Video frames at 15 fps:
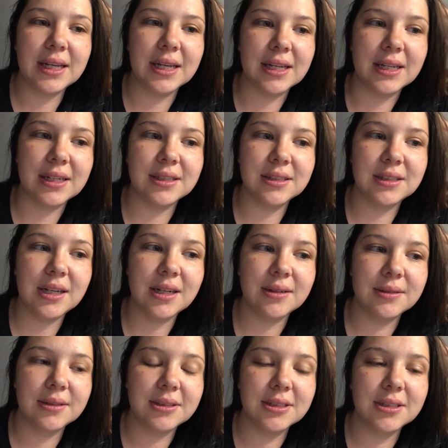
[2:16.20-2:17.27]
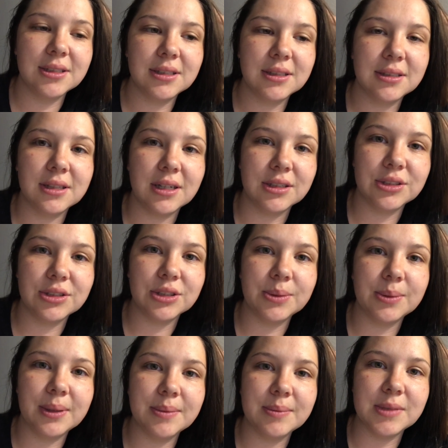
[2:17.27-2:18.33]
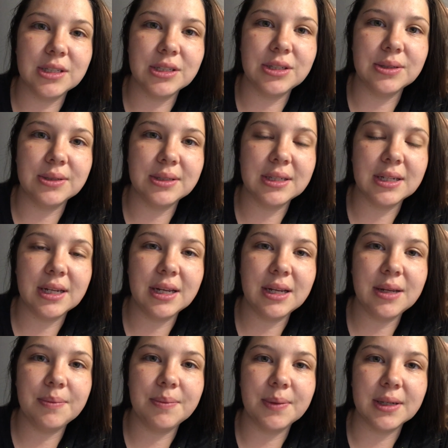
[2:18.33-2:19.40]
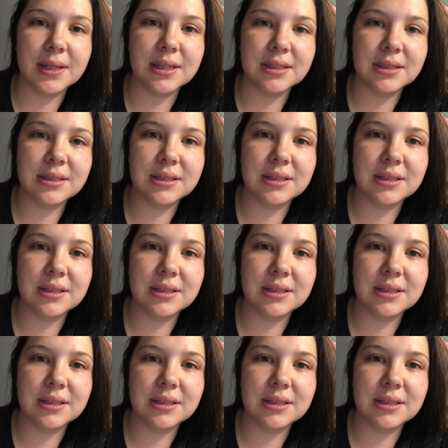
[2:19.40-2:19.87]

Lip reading: And yeah, not sure what I'm gonna do today, but